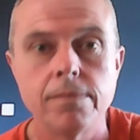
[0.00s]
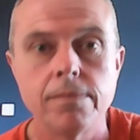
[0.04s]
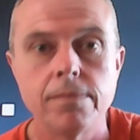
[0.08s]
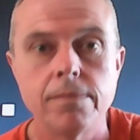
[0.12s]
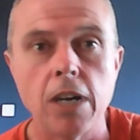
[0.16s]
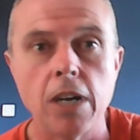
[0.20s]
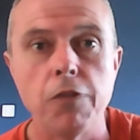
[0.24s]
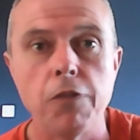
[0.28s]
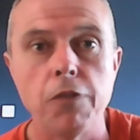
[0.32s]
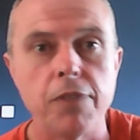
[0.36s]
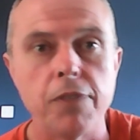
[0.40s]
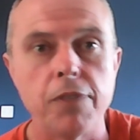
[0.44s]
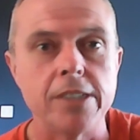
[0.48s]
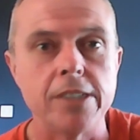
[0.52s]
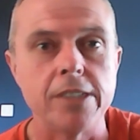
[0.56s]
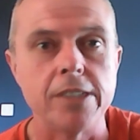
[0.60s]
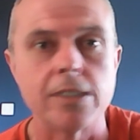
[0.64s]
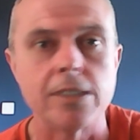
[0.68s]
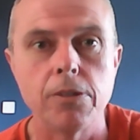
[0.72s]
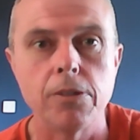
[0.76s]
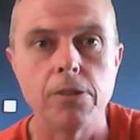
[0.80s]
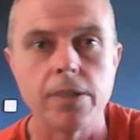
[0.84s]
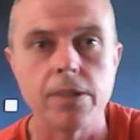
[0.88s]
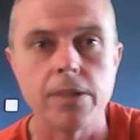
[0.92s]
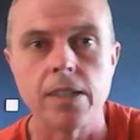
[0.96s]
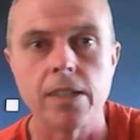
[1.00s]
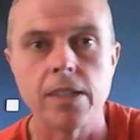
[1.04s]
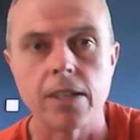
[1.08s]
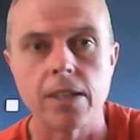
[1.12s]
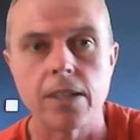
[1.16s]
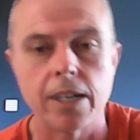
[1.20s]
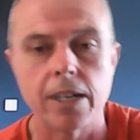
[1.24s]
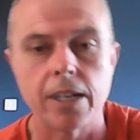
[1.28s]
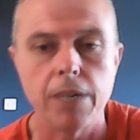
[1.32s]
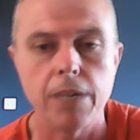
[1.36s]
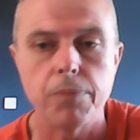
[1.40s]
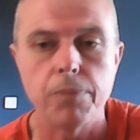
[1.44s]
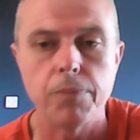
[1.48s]
hopefully still the
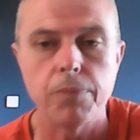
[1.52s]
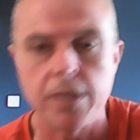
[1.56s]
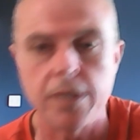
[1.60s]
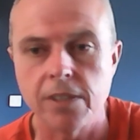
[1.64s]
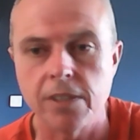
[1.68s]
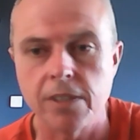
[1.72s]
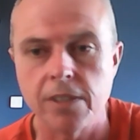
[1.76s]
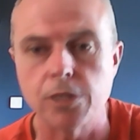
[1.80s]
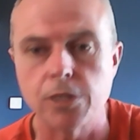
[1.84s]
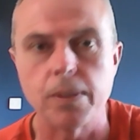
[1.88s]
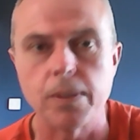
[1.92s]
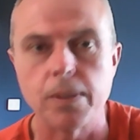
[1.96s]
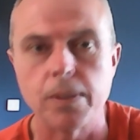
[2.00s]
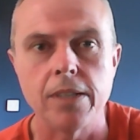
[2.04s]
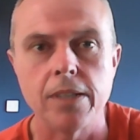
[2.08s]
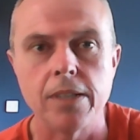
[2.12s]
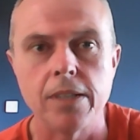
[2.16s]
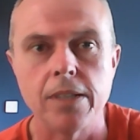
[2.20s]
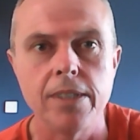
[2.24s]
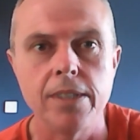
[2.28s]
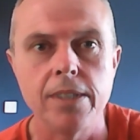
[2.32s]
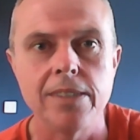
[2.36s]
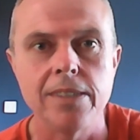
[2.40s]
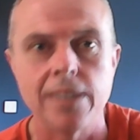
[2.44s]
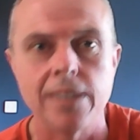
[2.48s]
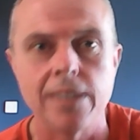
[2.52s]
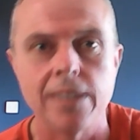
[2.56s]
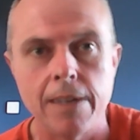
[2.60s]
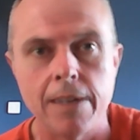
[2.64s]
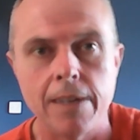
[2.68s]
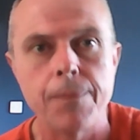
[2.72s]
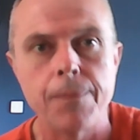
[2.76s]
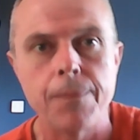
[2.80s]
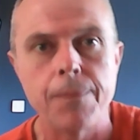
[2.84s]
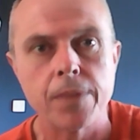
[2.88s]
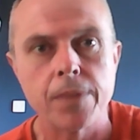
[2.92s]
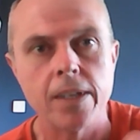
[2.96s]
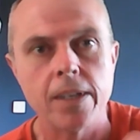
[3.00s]
club with the under-23s,
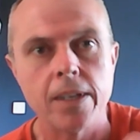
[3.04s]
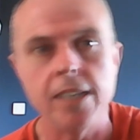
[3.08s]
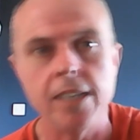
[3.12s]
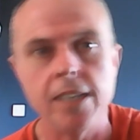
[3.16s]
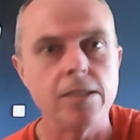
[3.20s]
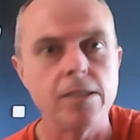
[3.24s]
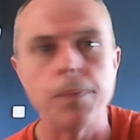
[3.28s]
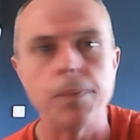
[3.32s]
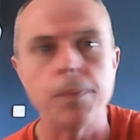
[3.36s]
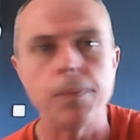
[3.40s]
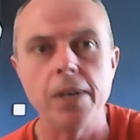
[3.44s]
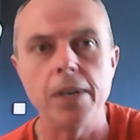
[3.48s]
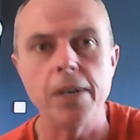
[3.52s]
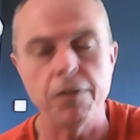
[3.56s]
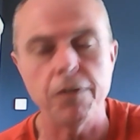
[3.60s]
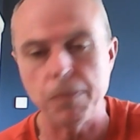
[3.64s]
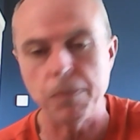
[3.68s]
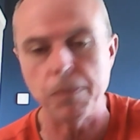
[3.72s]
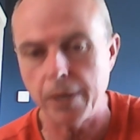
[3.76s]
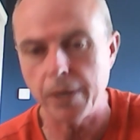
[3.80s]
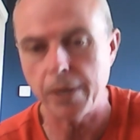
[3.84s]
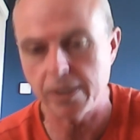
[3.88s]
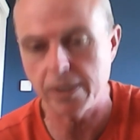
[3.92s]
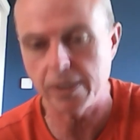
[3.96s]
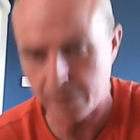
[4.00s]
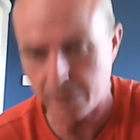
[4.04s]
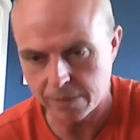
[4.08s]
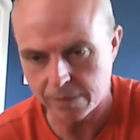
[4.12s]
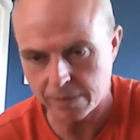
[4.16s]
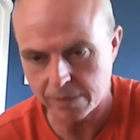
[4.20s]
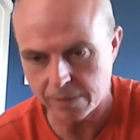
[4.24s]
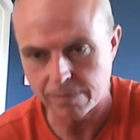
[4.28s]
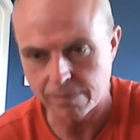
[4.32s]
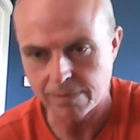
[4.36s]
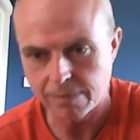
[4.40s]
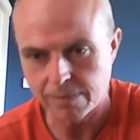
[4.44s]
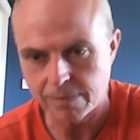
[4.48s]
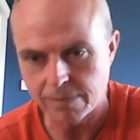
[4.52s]
he's the perfect person.
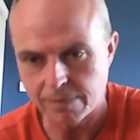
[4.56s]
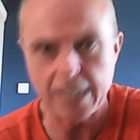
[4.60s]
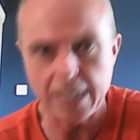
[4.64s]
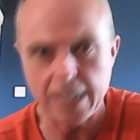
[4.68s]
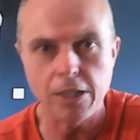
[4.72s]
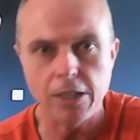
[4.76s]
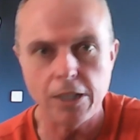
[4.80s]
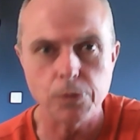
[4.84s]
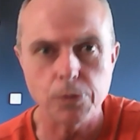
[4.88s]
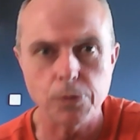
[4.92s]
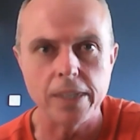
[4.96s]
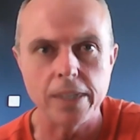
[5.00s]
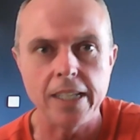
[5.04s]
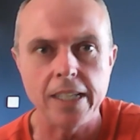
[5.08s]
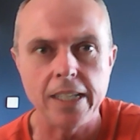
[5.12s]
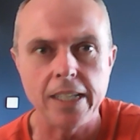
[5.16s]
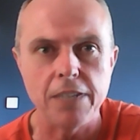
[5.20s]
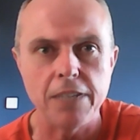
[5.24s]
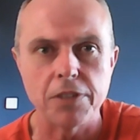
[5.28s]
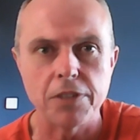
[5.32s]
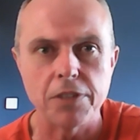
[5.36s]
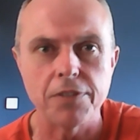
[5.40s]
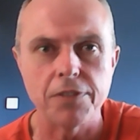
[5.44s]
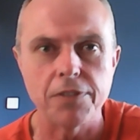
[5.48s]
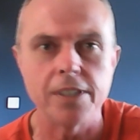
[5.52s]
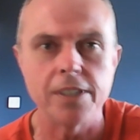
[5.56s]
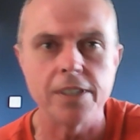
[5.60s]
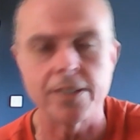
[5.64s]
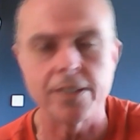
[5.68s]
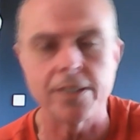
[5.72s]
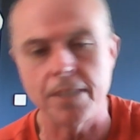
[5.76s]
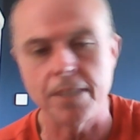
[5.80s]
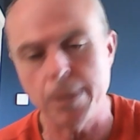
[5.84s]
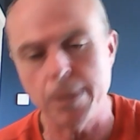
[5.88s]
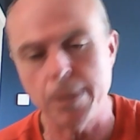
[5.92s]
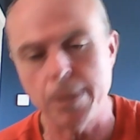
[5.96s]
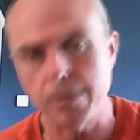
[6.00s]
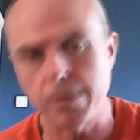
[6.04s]
He knows what they need for the first
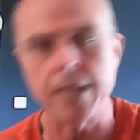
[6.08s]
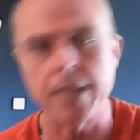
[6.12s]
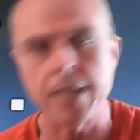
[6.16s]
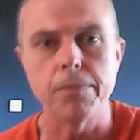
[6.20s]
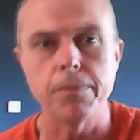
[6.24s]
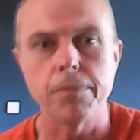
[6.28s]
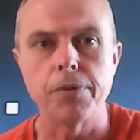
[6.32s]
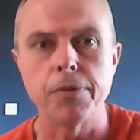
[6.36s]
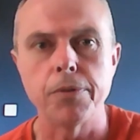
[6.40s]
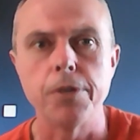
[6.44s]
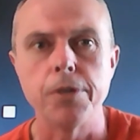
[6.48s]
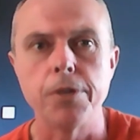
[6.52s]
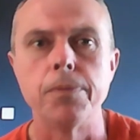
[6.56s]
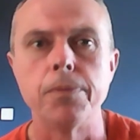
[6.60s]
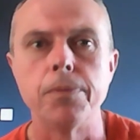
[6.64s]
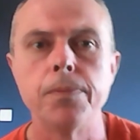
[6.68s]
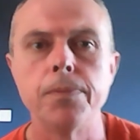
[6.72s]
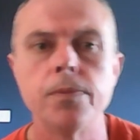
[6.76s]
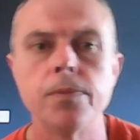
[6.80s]
team. He'll get them through.